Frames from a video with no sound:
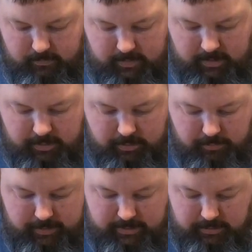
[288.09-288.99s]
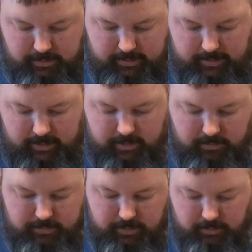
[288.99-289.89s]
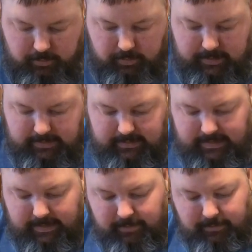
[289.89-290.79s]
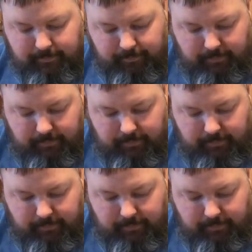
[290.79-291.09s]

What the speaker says: Any good restaurant that you go to, you get salmon,